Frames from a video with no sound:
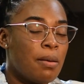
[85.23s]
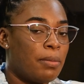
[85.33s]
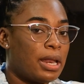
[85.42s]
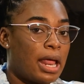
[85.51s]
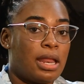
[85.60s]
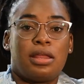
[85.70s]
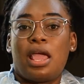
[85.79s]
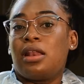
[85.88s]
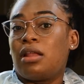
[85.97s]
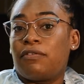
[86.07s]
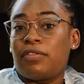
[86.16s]
But at the
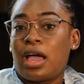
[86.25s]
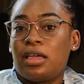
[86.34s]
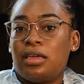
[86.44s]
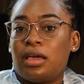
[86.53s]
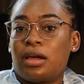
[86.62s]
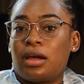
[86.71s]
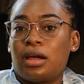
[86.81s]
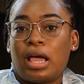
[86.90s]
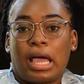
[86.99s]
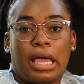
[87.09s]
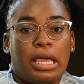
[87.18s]
end of that
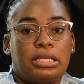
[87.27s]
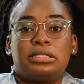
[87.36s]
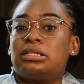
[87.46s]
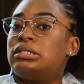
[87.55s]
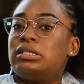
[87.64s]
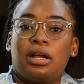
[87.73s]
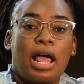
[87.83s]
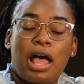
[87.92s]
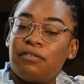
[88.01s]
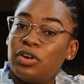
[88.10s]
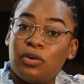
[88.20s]
year, I still did not
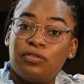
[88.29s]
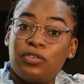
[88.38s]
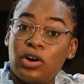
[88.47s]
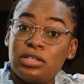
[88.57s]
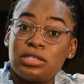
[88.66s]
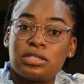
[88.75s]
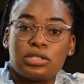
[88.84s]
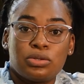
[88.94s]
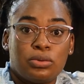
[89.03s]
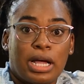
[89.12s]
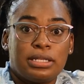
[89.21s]
have enough funds
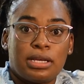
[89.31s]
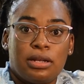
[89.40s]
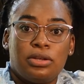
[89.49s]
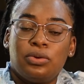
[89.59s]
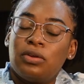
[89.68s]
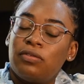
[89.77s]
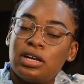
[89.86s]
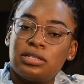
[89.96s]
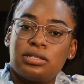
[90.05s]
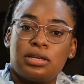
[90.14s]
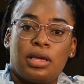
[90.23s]
to attend
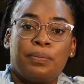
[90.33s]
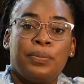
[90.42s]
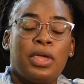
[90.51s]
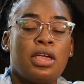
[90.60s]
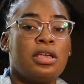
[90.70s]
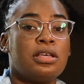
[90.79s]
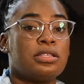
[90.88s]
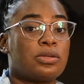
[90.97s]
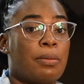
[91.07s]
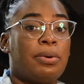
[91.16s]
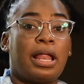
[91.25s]
university.
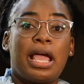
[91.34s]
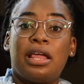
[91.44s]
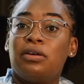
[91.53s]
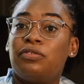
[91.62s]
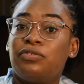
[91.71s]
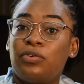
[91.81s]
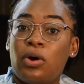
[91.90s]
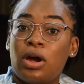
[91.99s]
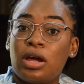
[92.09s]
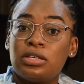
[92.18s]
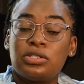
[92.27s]
So I applied
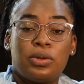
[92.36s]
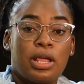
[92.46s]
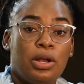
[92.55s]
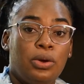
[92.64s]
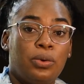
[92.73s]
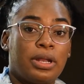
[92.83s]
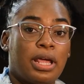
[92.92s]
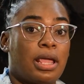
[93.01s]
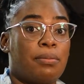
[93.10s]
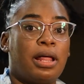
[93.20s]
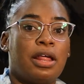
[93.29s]
for student loan and
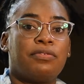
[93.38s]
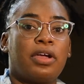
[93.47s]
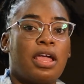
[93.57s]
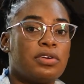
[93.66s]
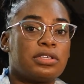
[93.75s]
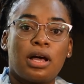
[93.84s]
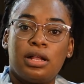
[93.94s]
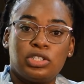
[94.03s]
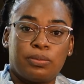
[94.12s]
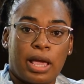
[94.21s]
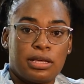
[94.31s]
I applied for every
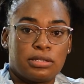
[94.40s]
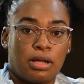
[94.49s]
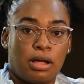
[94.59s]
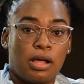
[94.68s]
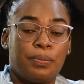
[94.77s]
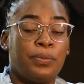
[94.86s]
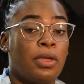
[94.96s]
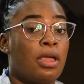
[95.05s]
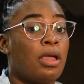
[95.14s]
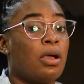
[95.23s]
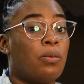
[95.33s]
scholarship I saw.
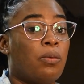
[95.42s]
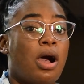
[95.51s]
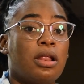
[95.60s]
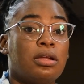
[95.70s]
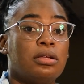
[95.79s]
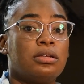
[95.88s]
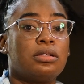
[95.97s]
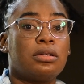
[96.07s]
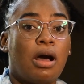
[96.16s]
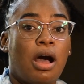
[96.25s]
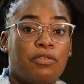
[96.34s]
One
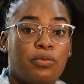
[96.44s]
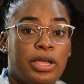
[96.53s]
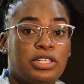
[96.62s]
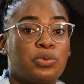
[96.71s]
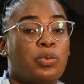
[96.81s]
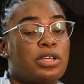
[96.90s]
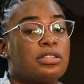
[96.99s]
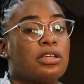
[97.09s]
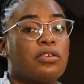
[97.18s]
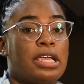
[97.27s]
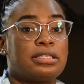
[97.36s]
of which was
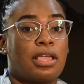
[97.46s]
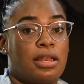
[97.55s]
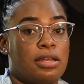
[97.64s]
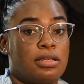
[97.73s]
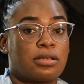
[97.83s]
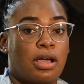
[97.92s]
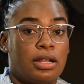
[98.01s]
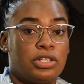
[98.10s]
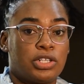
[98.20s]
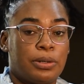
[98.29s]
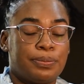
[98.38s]
the Grace Kennedy
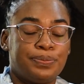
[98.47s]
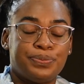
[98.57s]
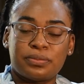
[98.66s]
Scholarship.